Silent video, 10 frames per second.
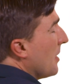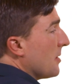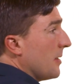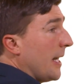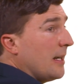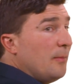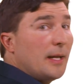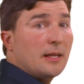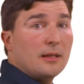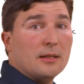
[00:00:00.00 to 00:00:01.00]
So that can
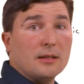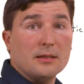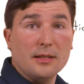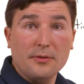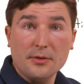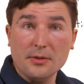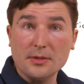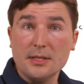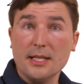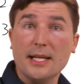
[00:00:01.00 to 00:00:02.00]
make it difficult to